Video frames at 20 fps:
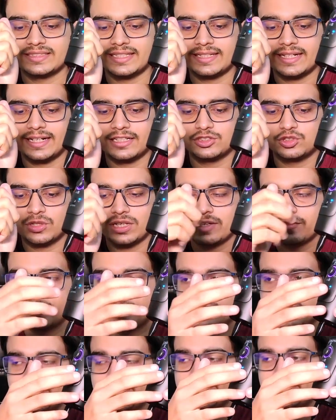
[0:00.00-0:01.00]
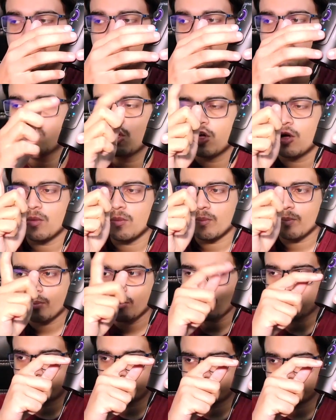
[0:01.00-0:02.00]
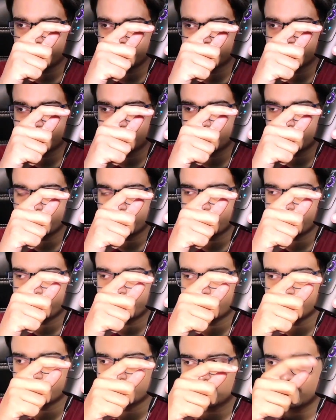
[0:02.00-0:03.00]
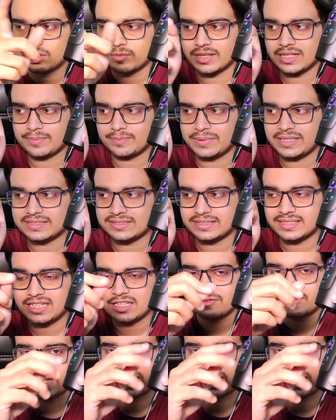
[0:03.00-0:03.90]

set at. So I will need to monitor this microphone first on my PC if